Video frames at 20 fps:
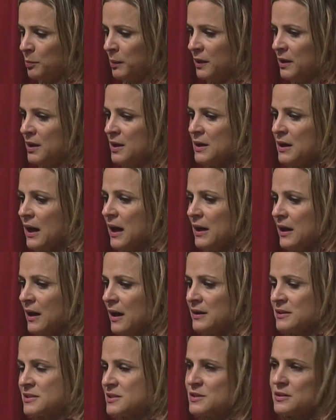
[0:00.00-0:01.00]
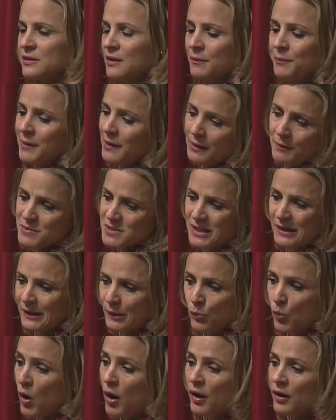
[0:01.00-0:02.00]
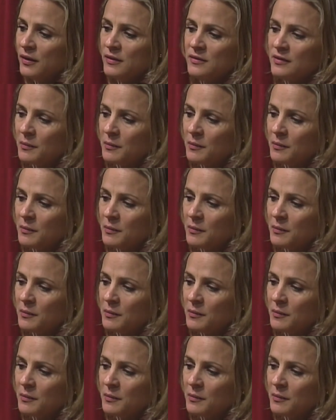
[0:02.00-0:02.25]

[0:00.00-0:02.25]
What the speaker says: But I mean, I'm selling wands.